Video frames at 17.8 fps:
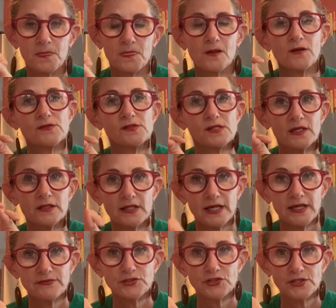On Sunday
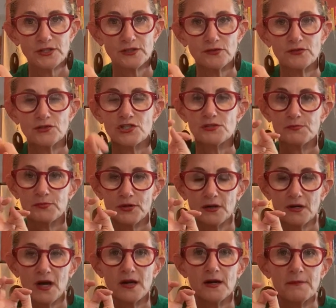afternoon, just
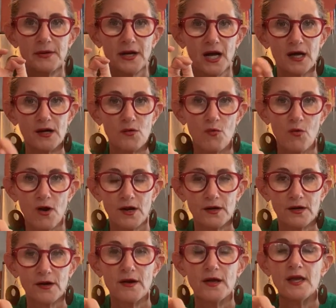put on a pot of
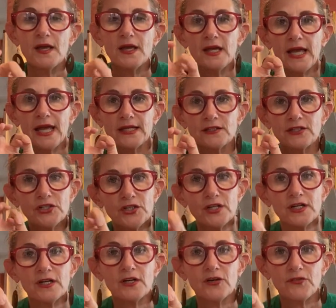water and
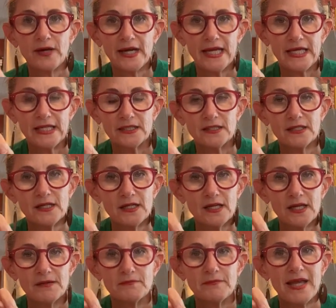cook a grain,
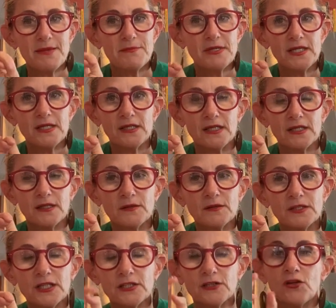maybe in
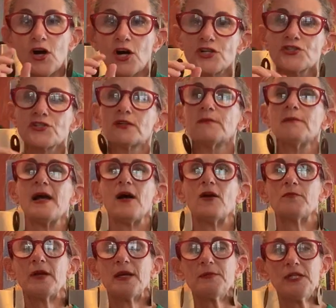a larger
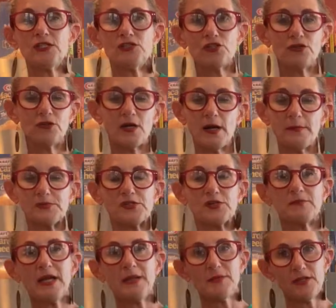amount, maybe 2 cups or
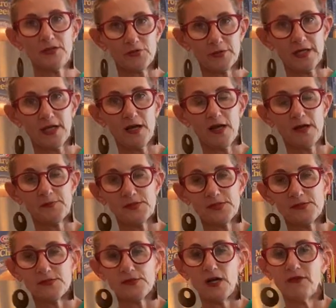maybe 3
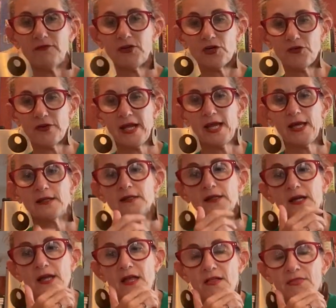cups of a grain
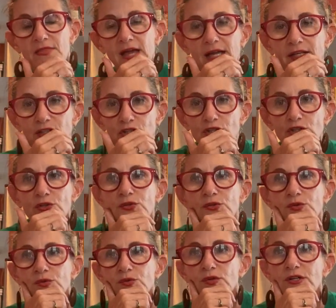that
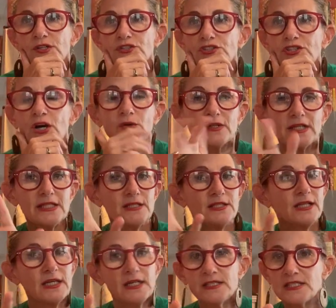you don't
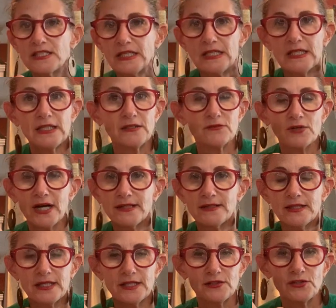intend to eat
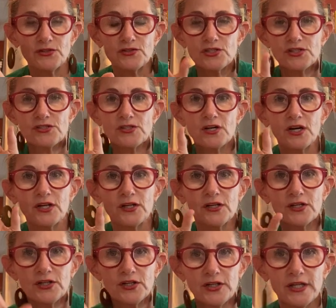right then. You just are
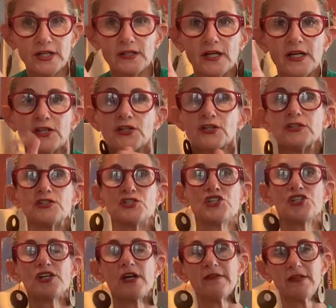going to cook it and you're going to
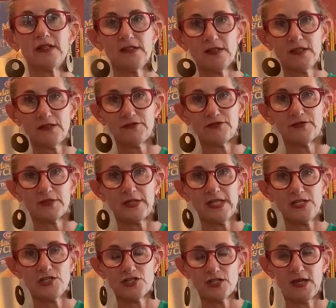shove it in the
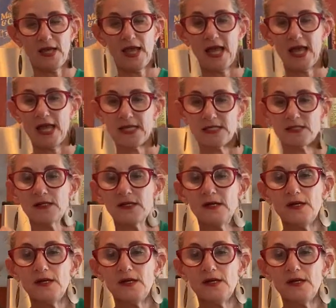fridge. And